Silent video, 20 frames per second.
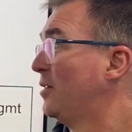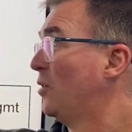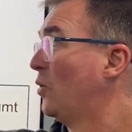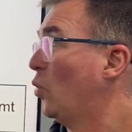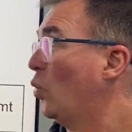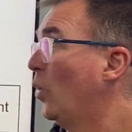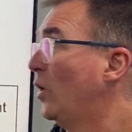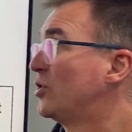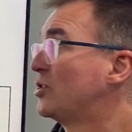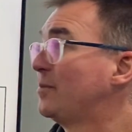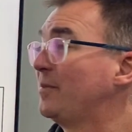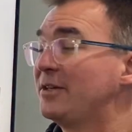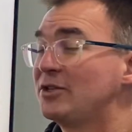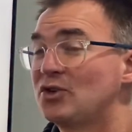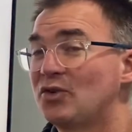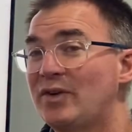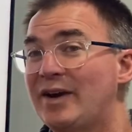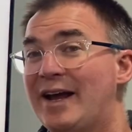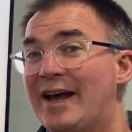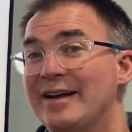where some of these
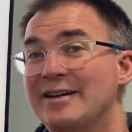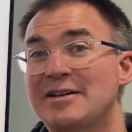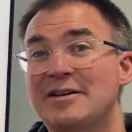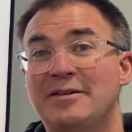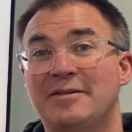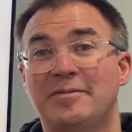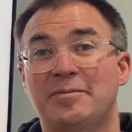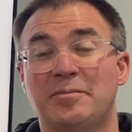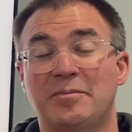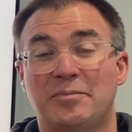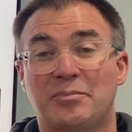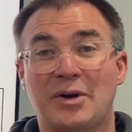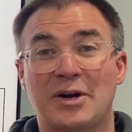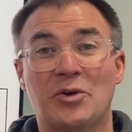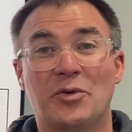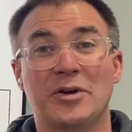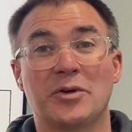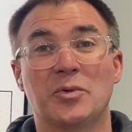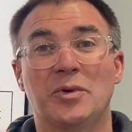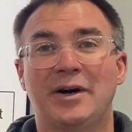are at,
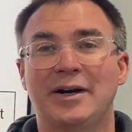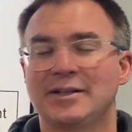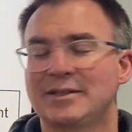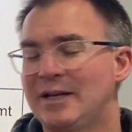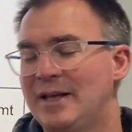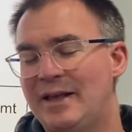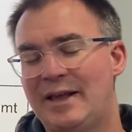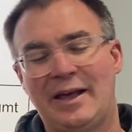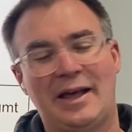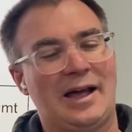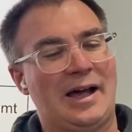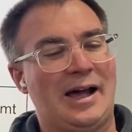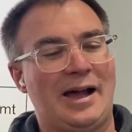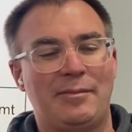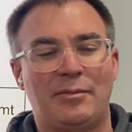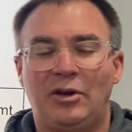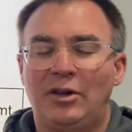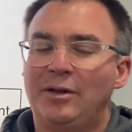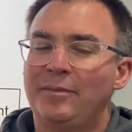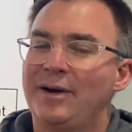priority-wise, I'm
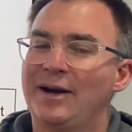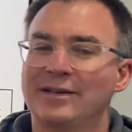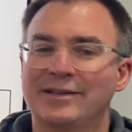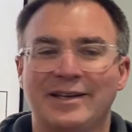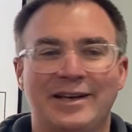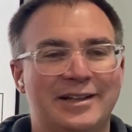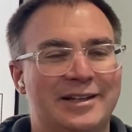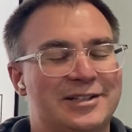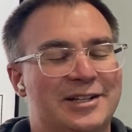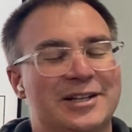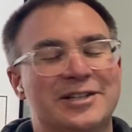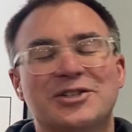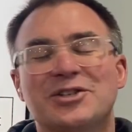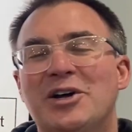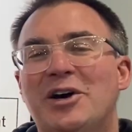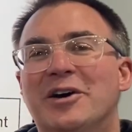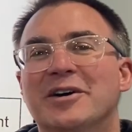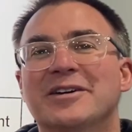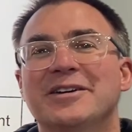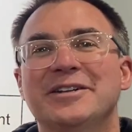all about that. Let's
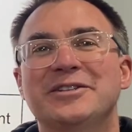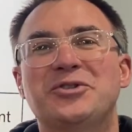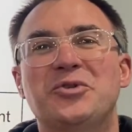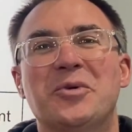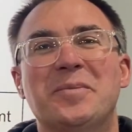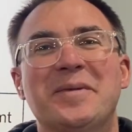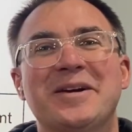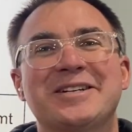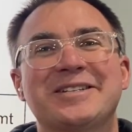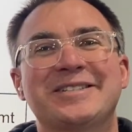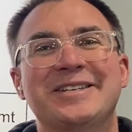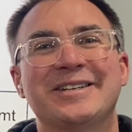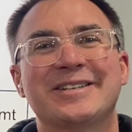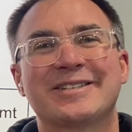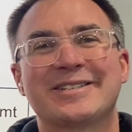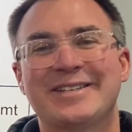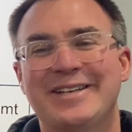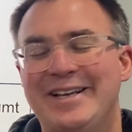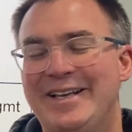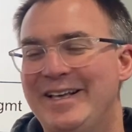talk. Let's see what makes
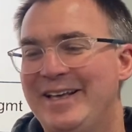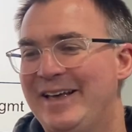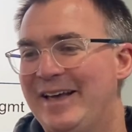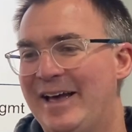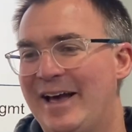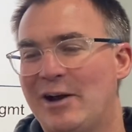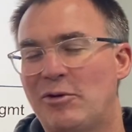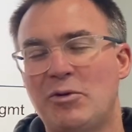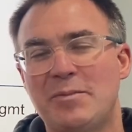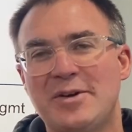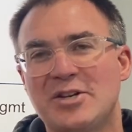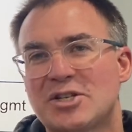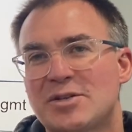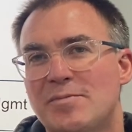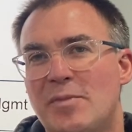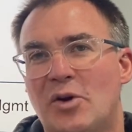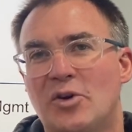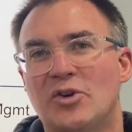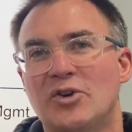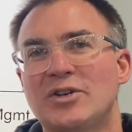sense. How can we be
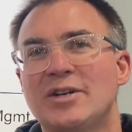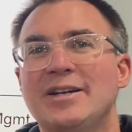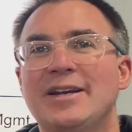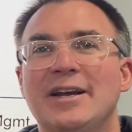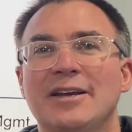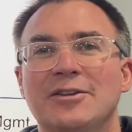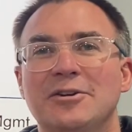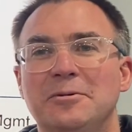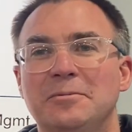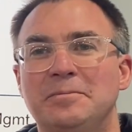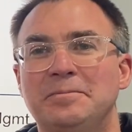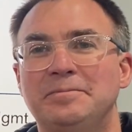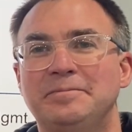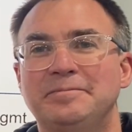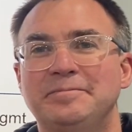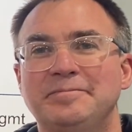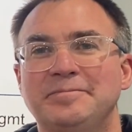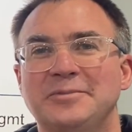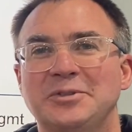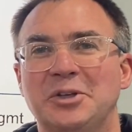smarter together?
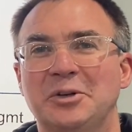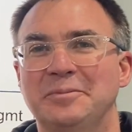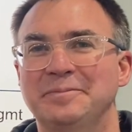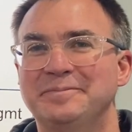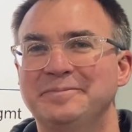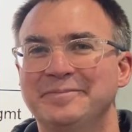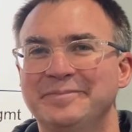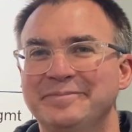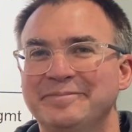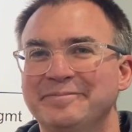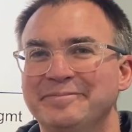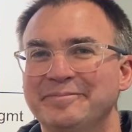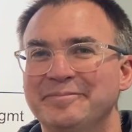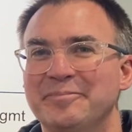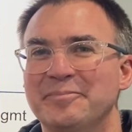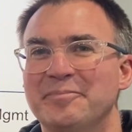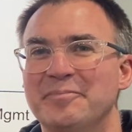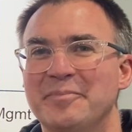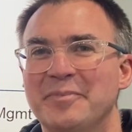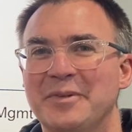So,
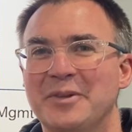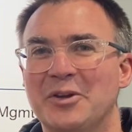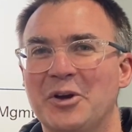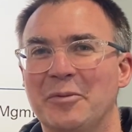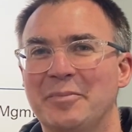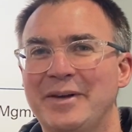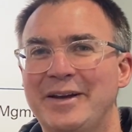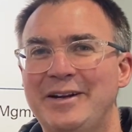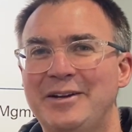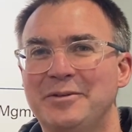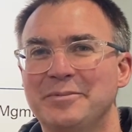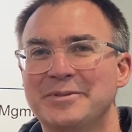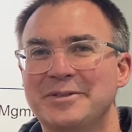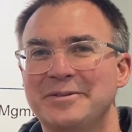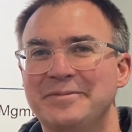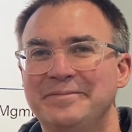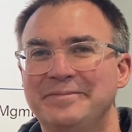hope that helps.